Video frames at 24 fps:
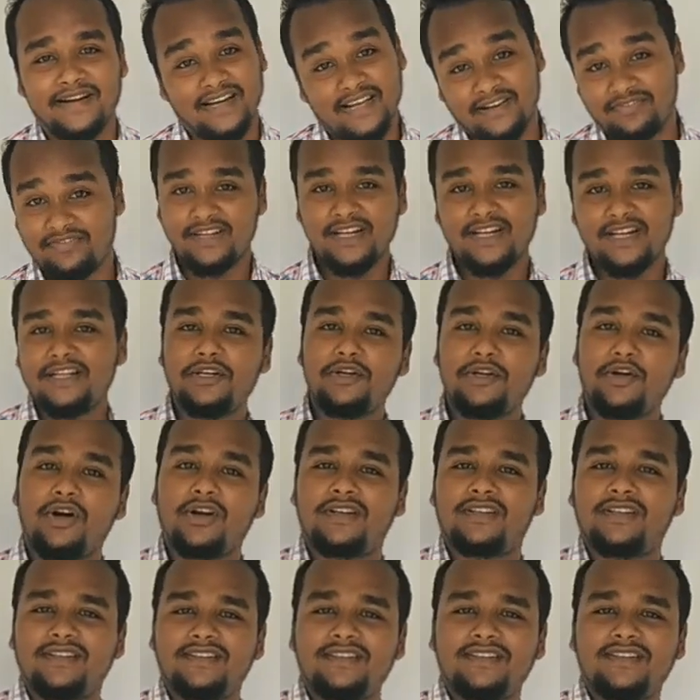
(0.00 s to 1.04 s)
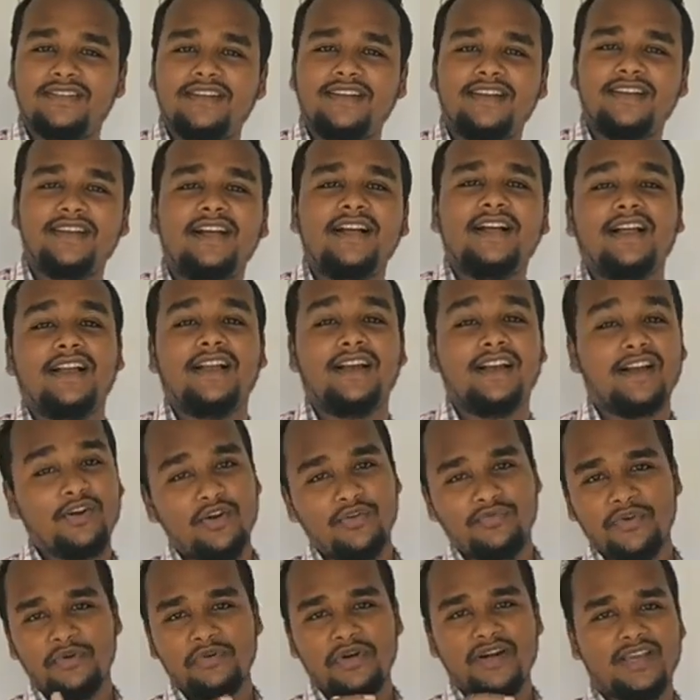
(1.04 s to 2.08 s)
Definitely not. None
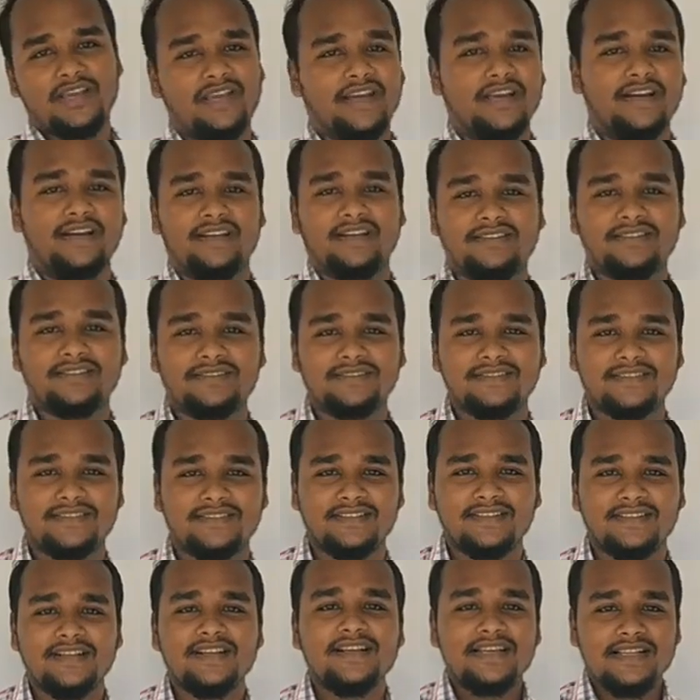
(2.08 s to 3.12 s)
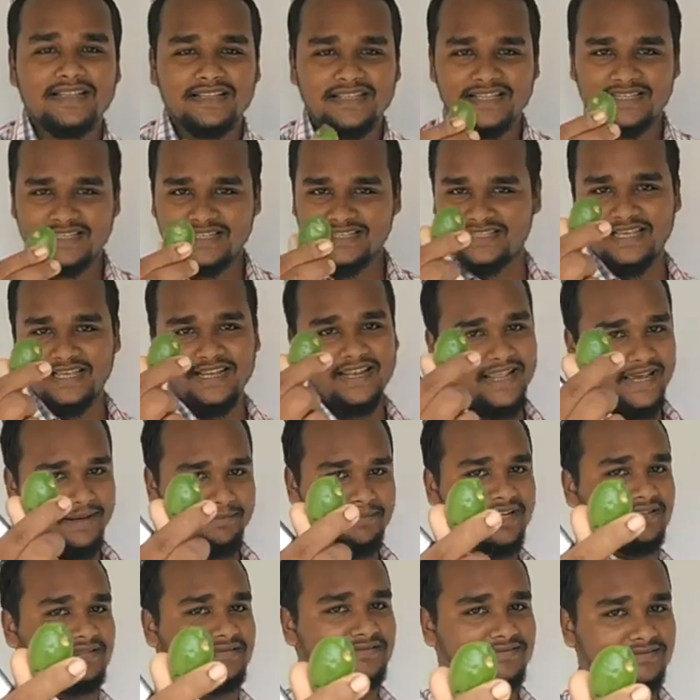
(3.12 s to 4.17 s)
of you are kid. This is a
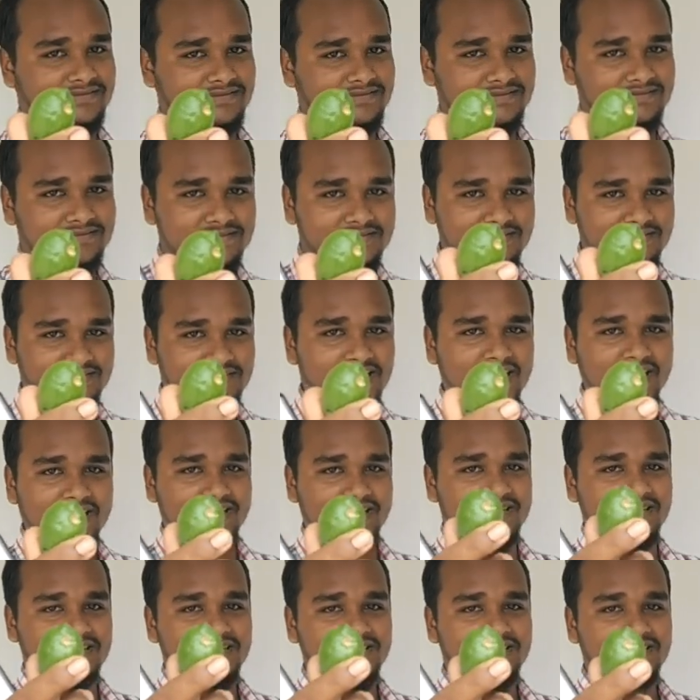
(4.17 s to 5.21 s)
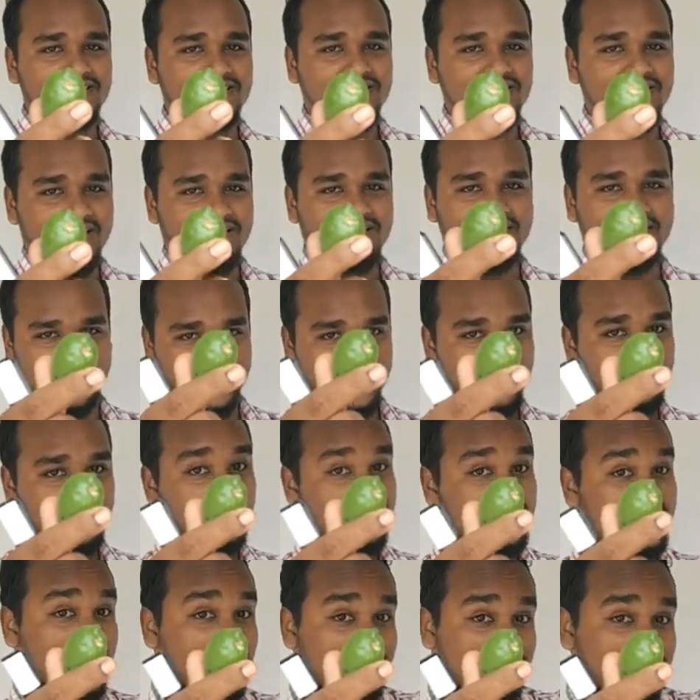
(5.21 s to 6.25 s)
lemon, right? And the thing which
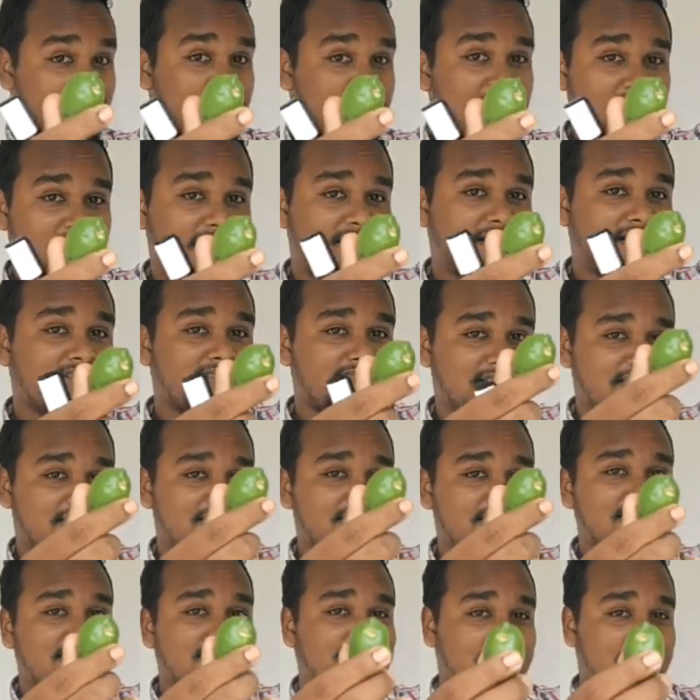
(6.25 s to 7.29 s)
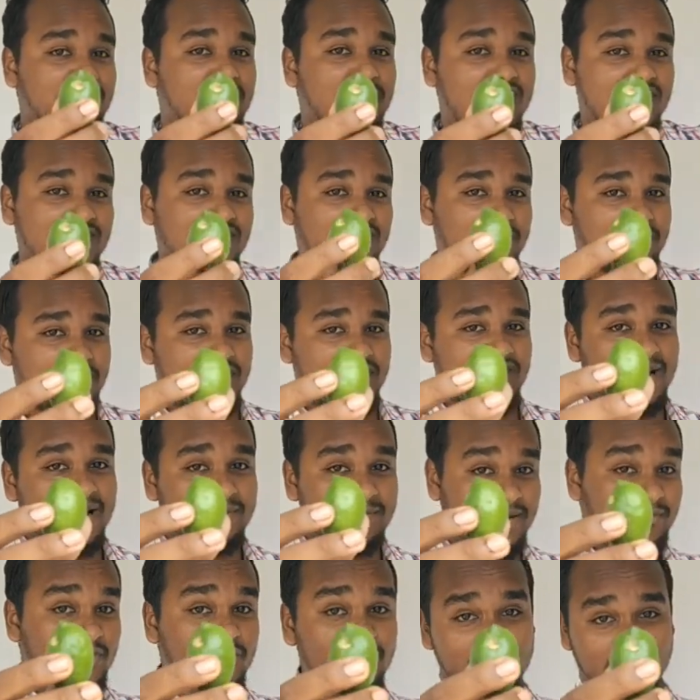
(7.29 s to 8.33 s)
I have in my hand, this is a marker pen. I am
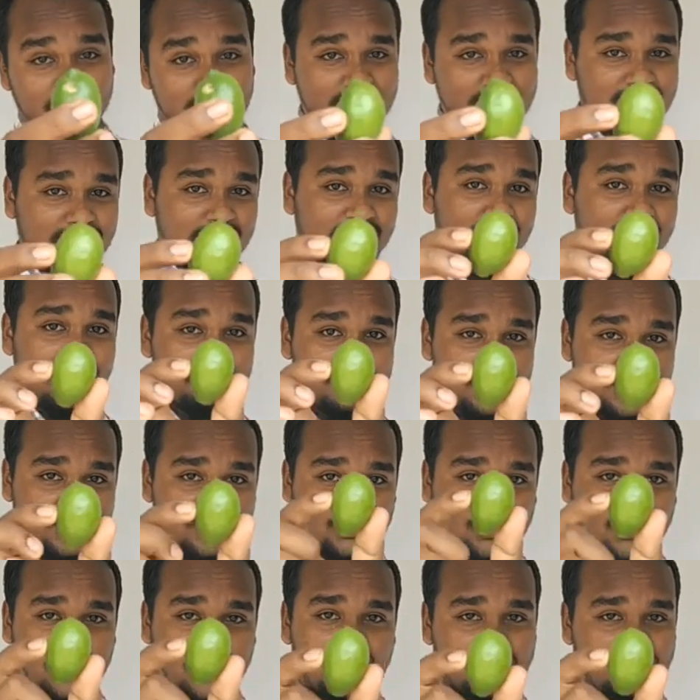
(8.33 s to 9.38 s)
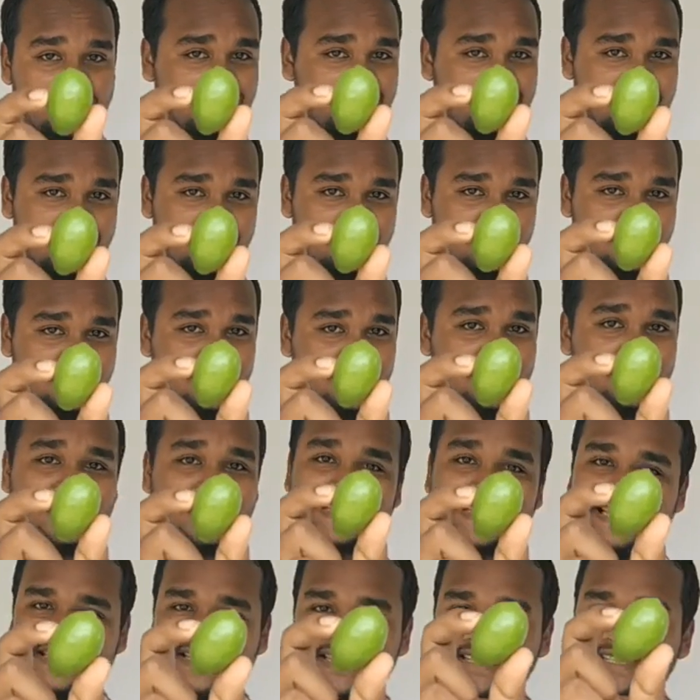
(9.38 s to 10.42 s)
removing this thing and I am just showing this.
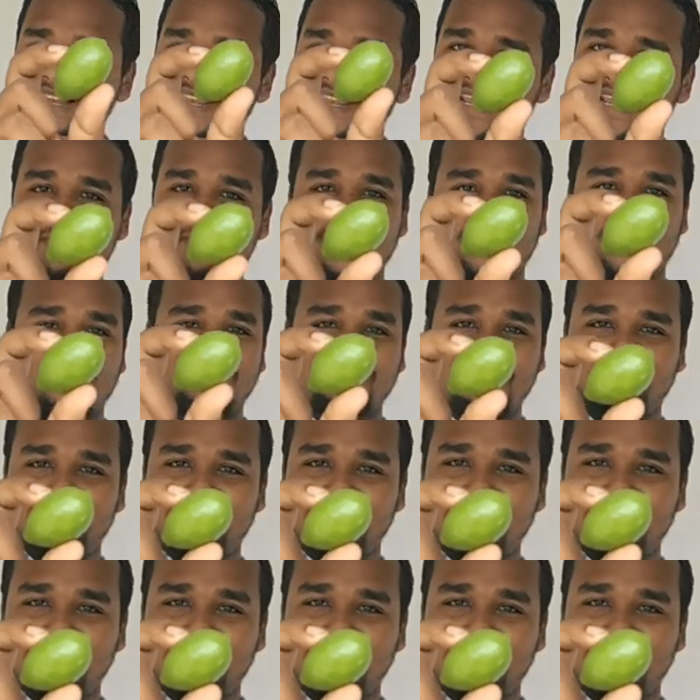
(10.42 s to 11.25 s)
This is a lemon.